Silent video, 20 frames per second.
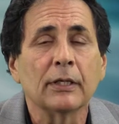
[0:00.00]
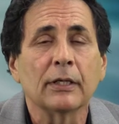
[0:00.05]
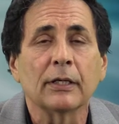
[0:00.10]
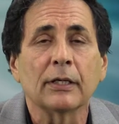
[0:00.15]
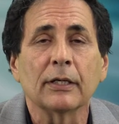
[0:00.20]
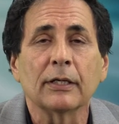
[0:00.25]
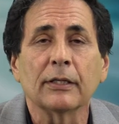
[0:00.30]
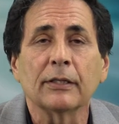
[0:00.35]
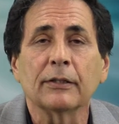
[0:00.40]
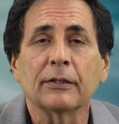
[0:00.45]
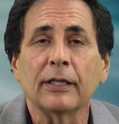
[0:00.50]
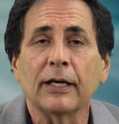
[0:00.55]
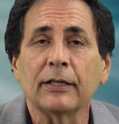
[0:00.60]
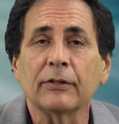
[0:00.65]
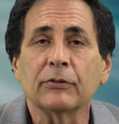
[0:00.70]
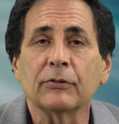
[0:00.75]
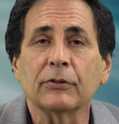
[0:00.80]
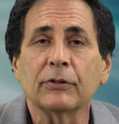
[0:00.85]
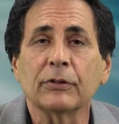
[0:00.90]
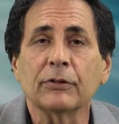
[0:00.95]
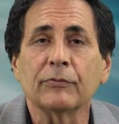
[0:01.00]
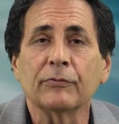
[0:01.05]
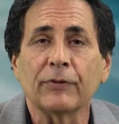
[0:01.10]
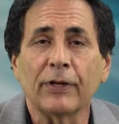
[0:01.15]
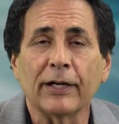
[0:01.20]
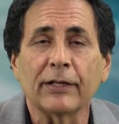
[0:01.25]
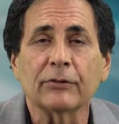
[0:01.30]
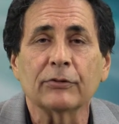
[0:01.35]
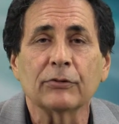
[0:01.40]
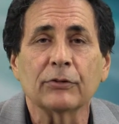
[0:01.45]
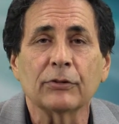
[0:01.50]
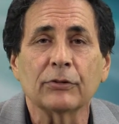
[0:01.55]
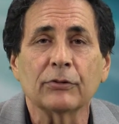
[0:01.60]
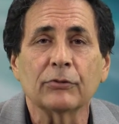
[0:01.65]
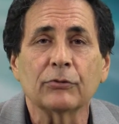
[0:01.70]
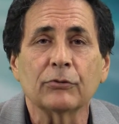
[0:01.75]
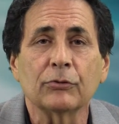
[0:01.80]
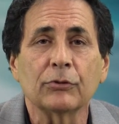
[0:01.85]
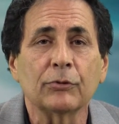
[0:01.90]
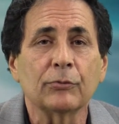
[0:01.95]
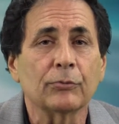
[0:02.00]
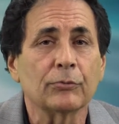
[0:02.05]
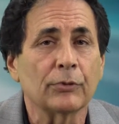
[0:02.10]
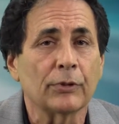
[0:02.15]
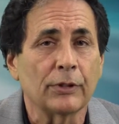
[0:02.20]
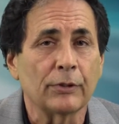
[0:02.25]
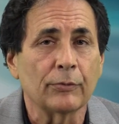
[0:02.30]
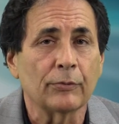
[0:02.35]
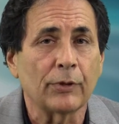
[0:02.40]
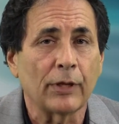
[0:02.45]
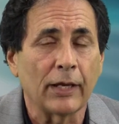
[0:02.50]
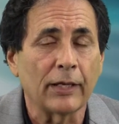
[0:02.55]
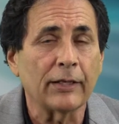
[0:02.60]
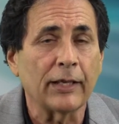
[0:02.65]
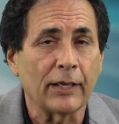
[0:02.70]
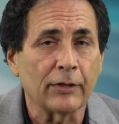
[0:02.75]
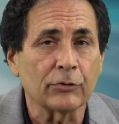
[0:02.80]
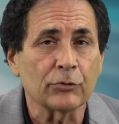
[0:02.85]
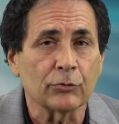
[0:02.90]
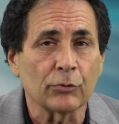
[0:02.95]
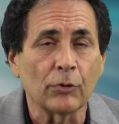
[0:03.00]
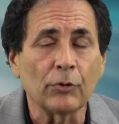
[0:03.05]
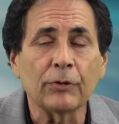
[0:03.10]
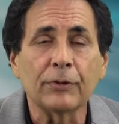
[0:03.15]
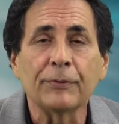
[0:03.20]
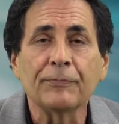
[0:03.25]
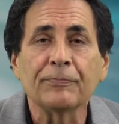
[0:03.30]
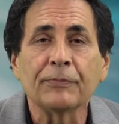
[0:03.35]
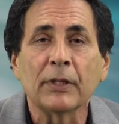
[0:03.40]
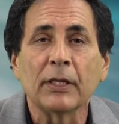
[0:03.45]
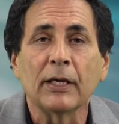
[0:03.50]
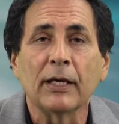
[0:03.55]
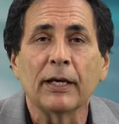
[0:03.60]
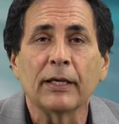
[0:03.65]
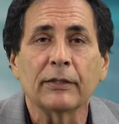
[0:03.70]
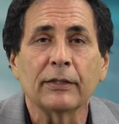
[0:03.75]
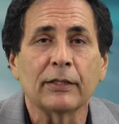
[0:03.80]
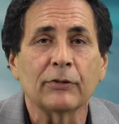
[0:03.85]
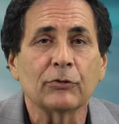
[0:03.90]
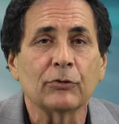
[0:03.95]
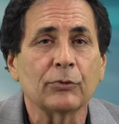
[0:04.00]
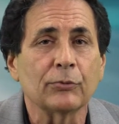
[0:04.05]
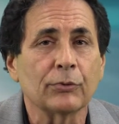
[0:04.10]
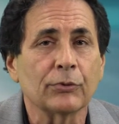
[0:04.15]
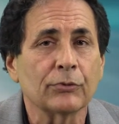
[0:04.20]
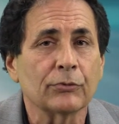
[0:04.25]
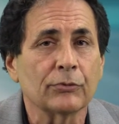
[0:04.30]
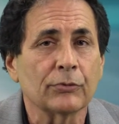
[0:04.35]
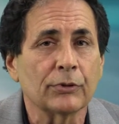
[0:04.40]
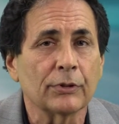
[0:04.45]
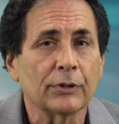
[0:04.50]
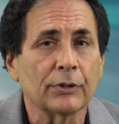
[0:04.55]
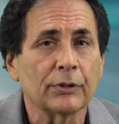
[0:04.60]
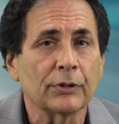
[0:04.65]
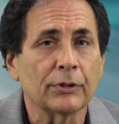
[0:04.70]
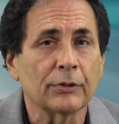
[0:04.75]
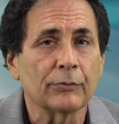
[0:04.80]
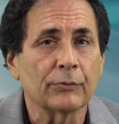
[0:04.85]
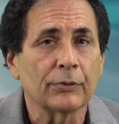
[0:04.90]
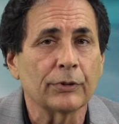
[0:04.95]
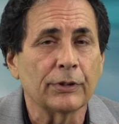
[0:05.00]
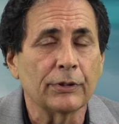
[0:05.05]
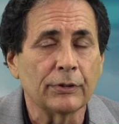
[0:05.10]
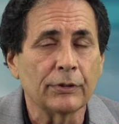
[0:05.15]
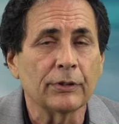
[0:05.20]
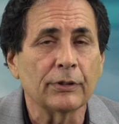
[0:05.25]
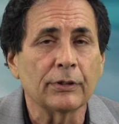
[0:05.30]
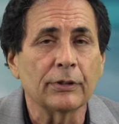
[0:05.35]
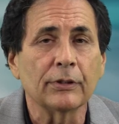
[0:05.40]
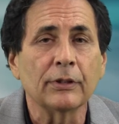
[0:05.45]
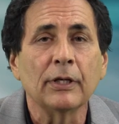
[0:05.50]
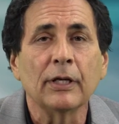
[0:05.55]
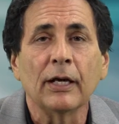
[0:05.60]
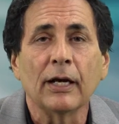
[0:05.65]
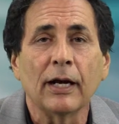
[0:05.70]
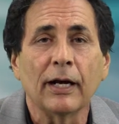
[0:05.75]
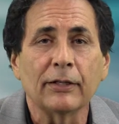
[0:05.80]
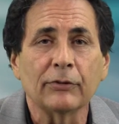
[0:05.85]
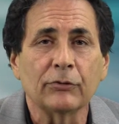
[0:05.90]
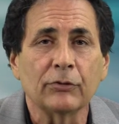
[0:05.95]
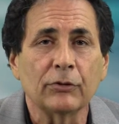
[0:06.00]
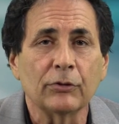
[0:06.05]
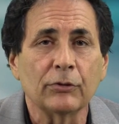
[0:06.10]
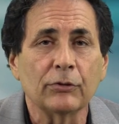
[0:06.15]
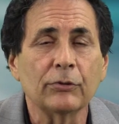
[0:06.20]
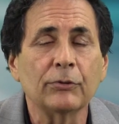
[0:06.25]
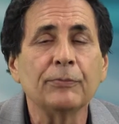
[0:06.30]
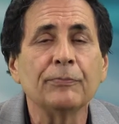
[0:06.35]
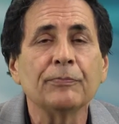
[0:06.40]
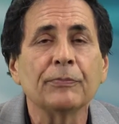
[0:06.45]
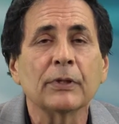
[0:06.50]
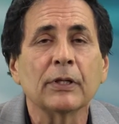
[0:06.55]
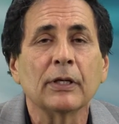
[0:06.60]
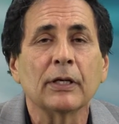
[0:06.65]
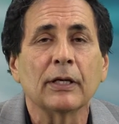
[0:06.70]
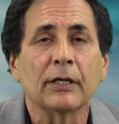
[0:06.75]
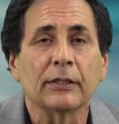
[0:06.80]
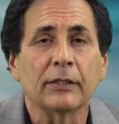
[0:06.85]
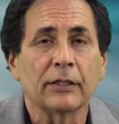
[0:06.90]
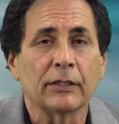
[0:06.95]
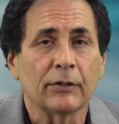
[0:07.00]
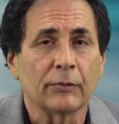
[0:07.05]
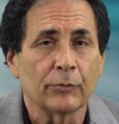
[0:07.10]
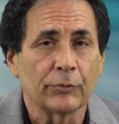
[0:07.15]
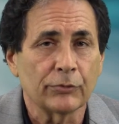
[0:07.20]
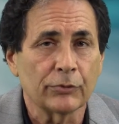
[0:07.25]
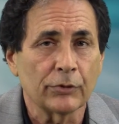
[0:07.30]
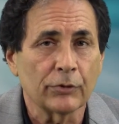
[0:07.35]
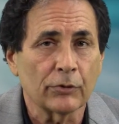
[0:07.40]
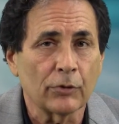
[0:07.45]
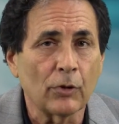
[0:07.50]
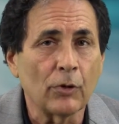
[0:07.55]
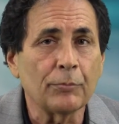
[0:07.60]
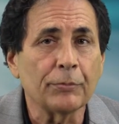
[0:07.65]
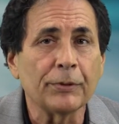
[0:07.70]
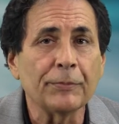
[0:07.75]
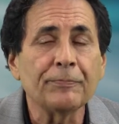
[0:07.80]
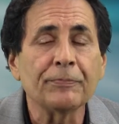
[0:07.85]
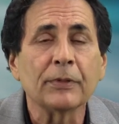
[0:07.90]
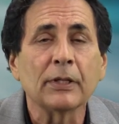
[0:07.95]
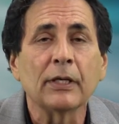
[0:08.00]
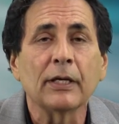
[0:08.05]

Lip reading: that, in fact, she had had a stroke and that she was in the ICU and was in a coma.